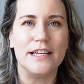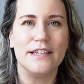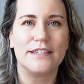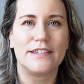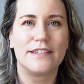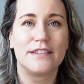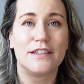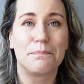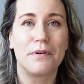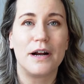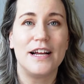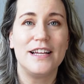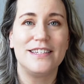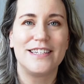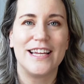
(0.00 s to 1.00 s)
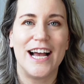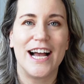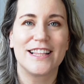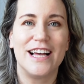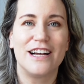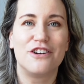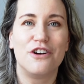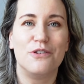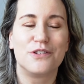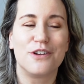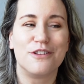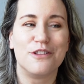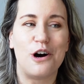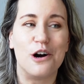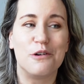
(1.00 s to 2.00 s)
is the price tag that goes
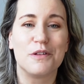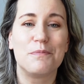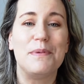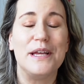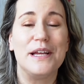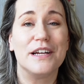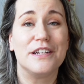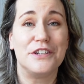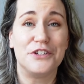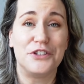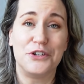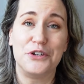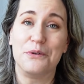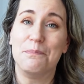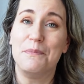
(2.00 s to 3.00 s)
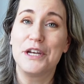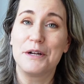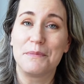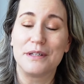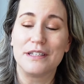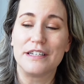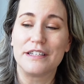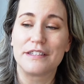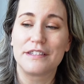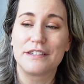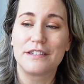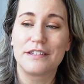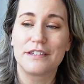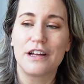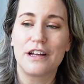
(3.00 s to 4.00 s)
along with being a digital minimalist.